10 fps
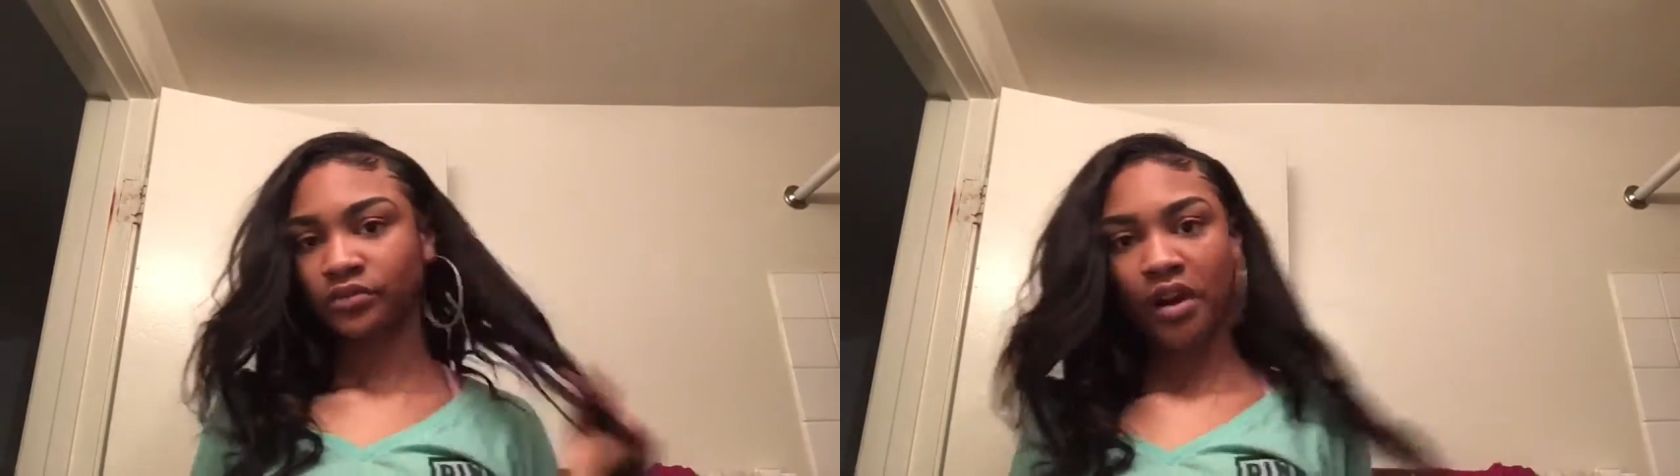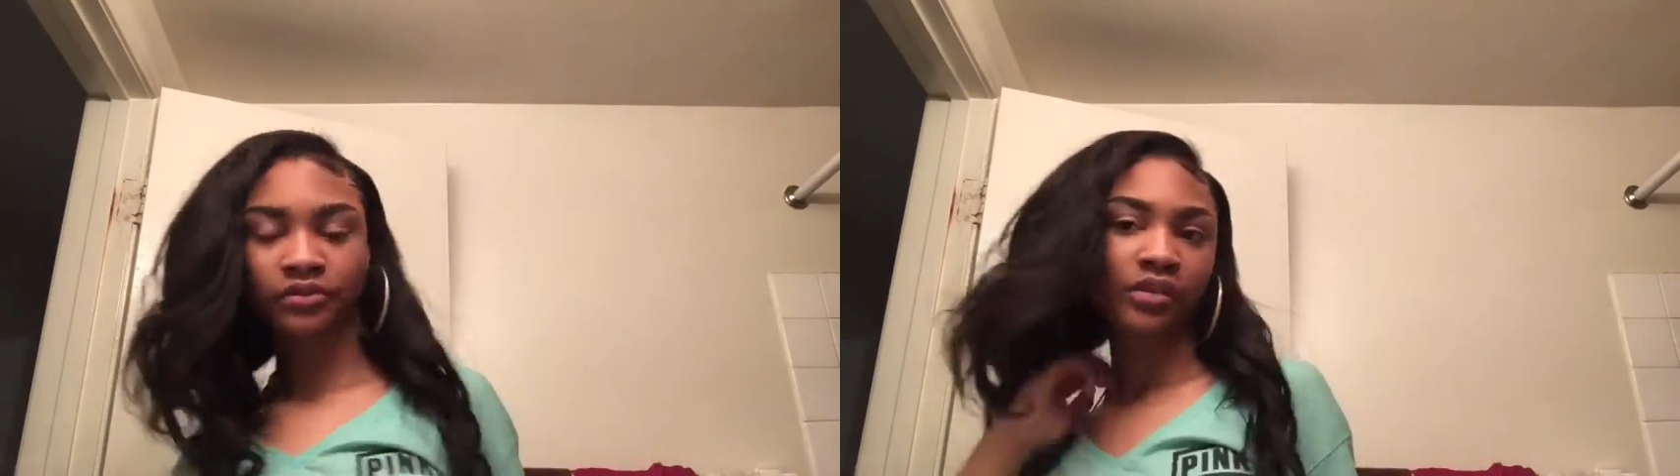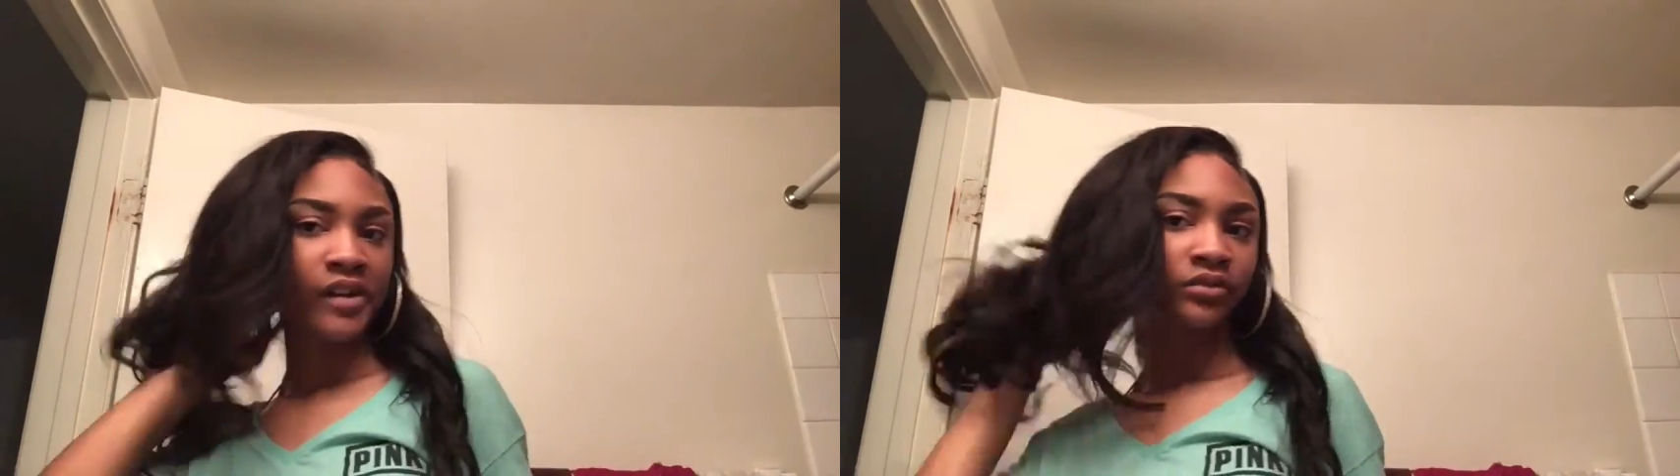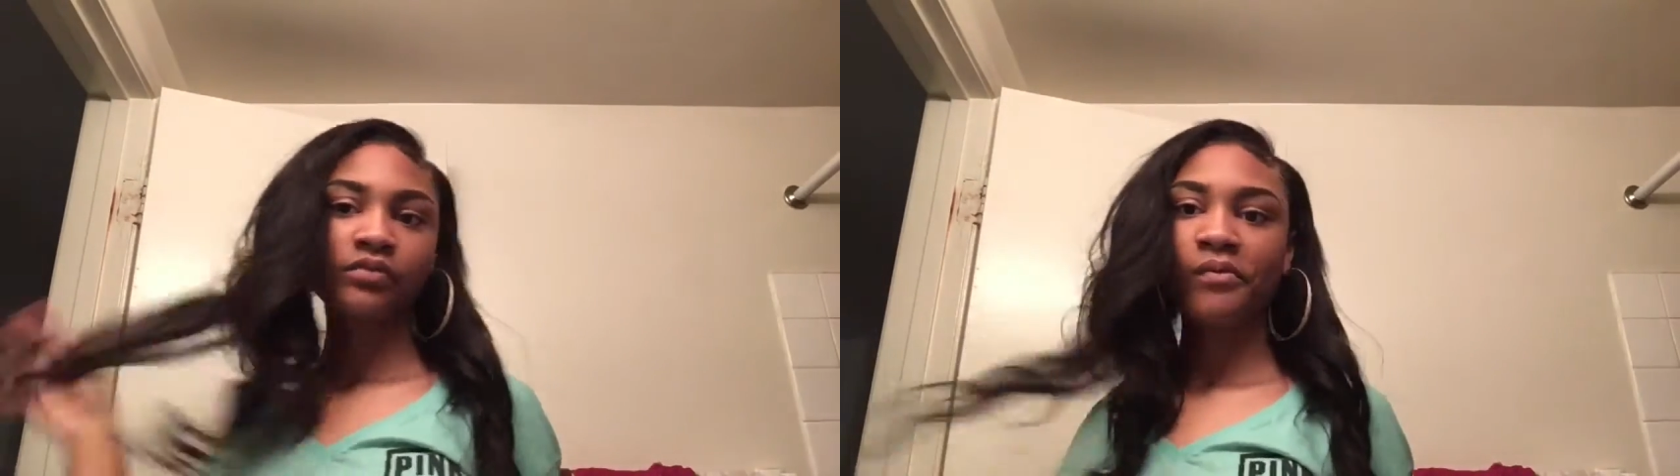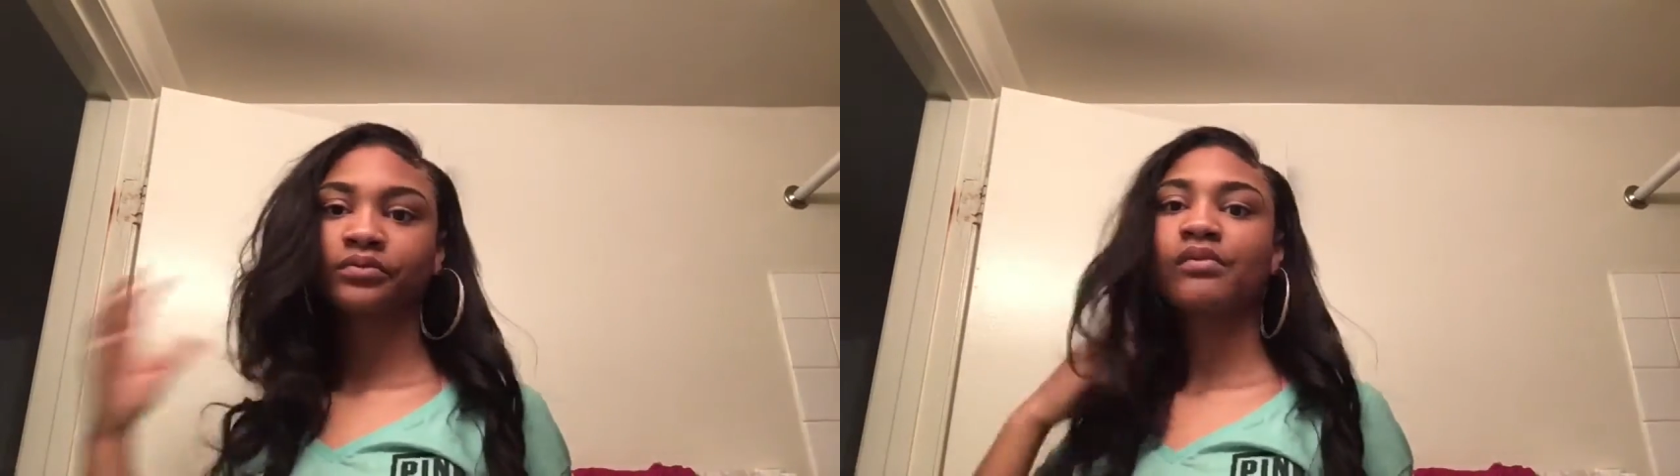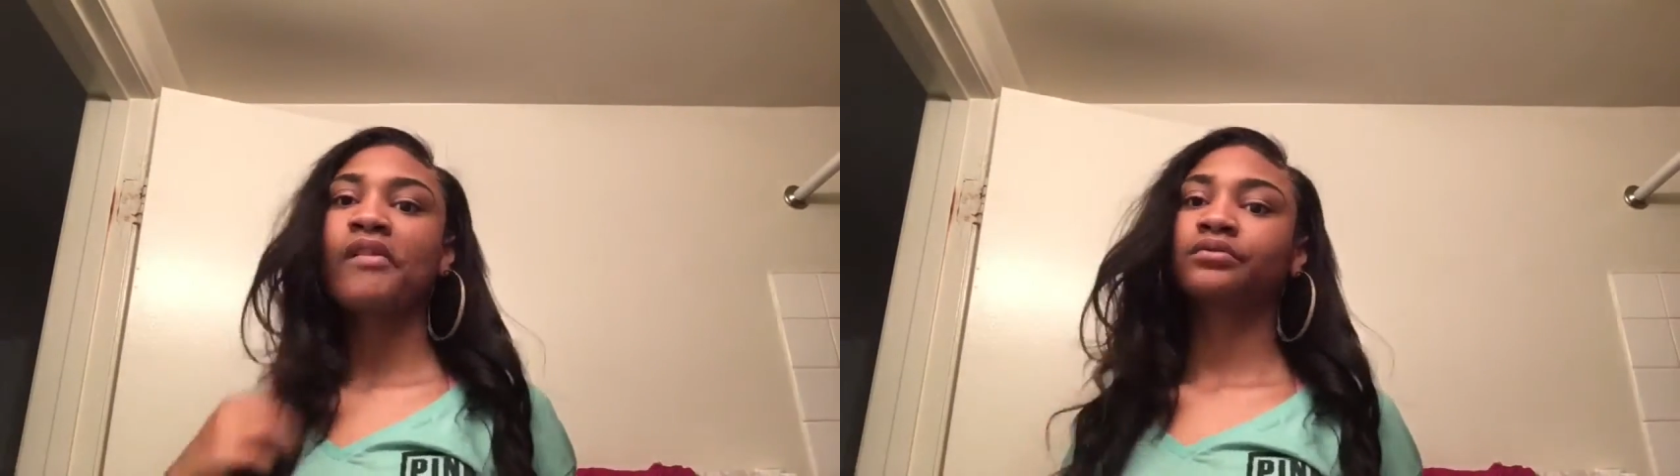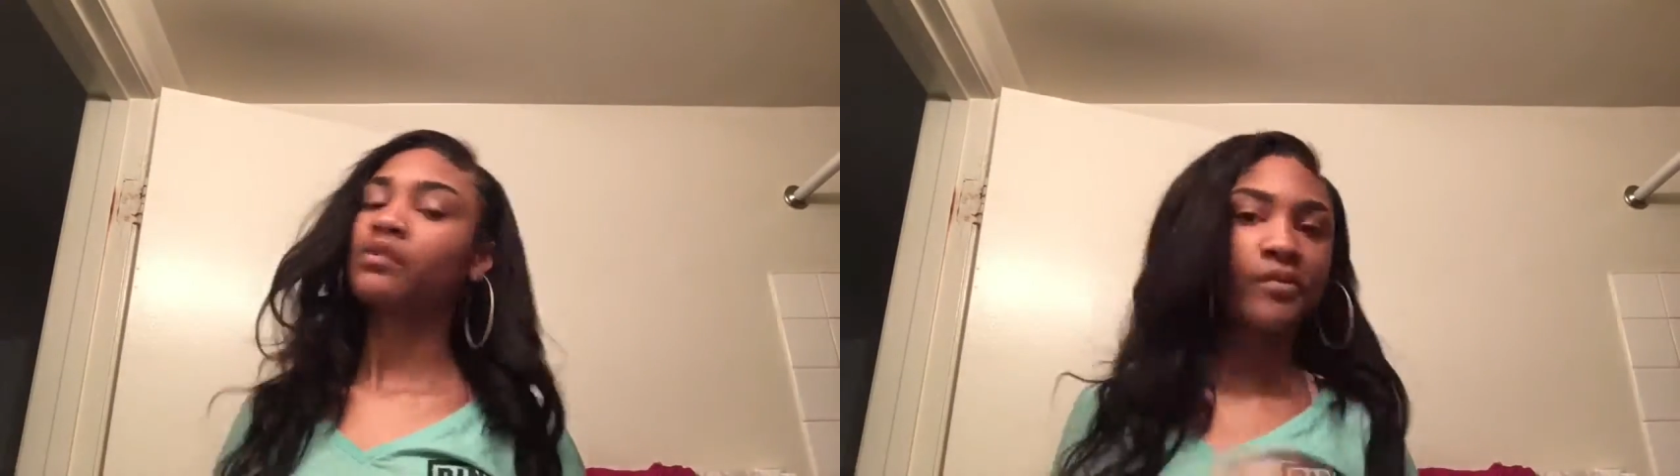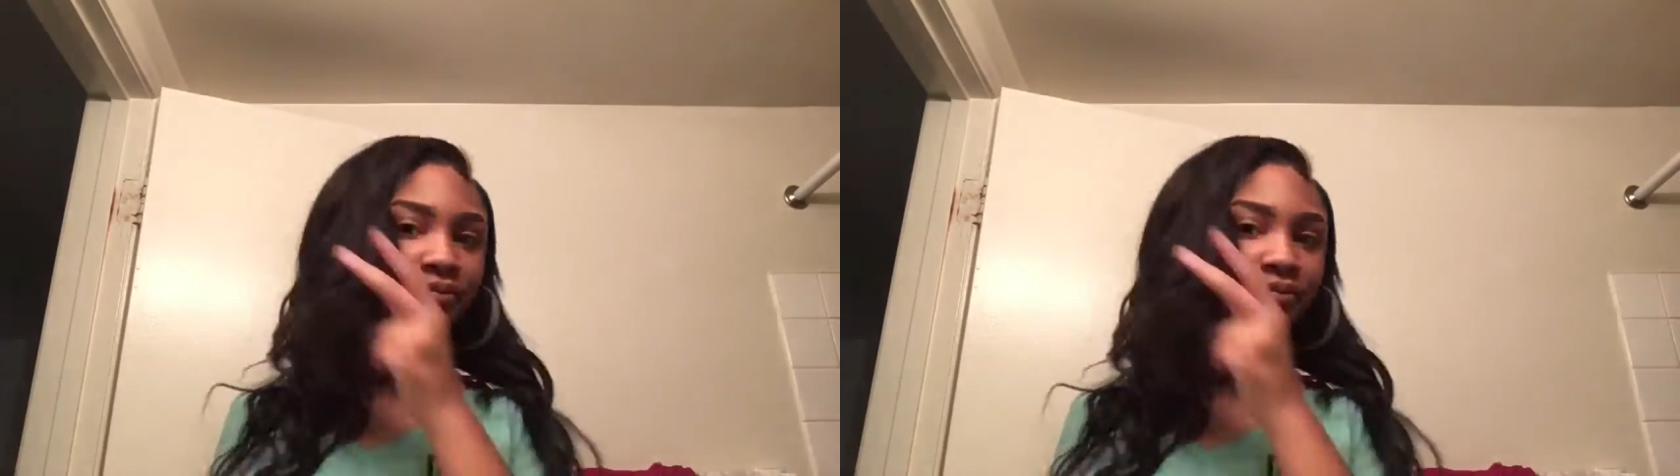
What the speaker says: for watching.